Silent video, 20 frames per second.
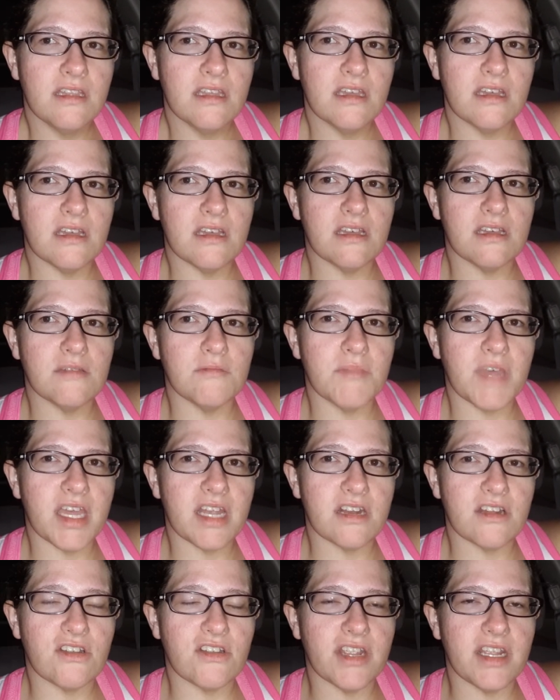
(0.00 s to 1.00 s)
Um, had
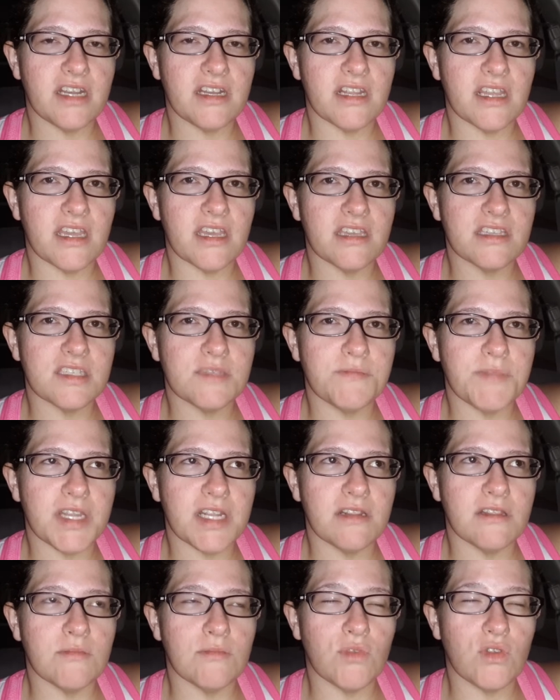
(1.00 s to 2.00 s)
a great day,
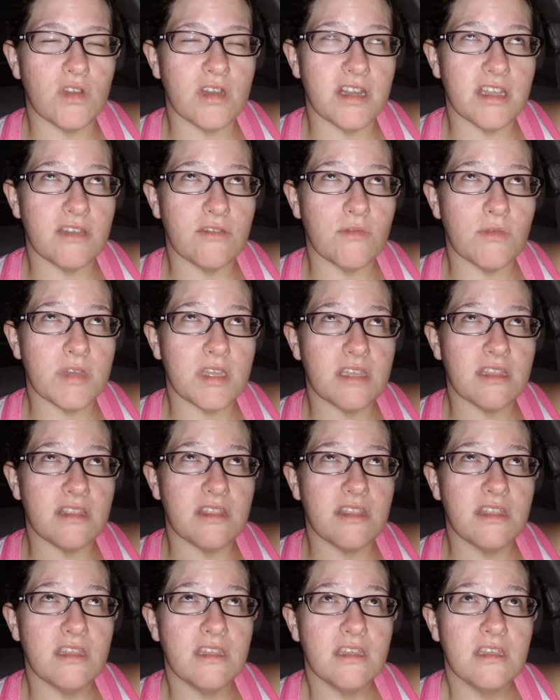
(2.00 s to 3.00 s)
spent the morning
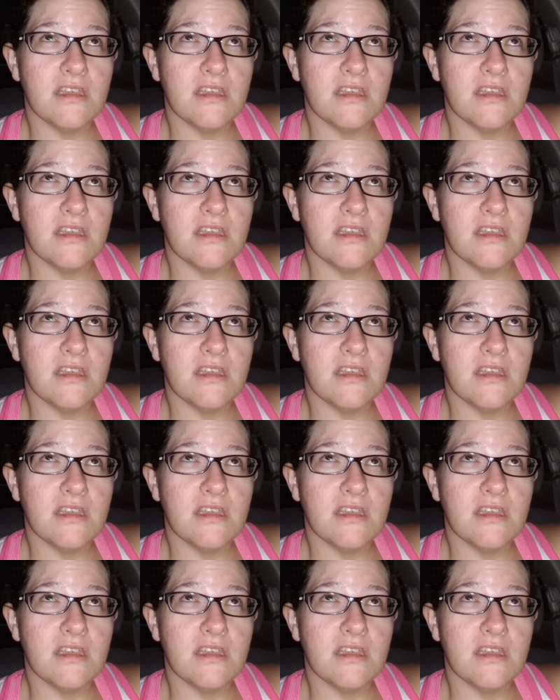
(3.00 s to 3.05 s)
with